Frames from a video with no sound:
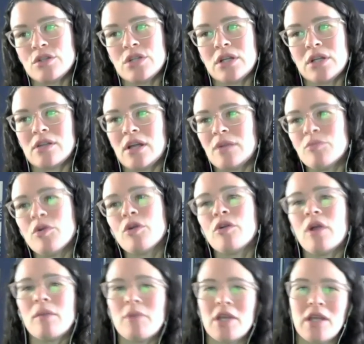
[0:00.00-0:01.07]
And a lot of
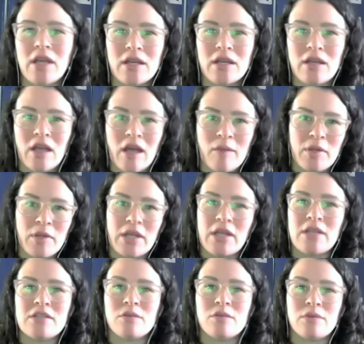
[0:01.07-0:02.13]
programming can't happen
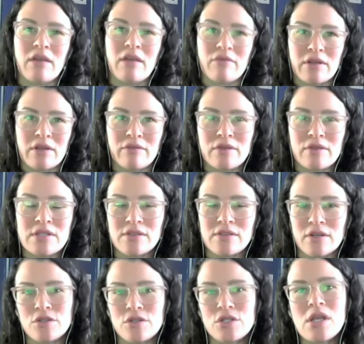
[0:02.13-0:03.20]
until we have enough
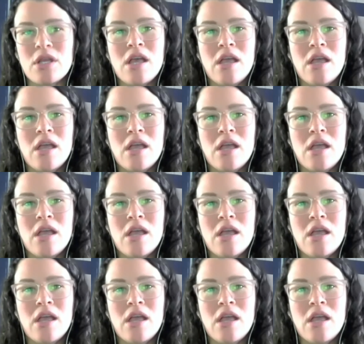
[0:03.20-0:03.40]
research.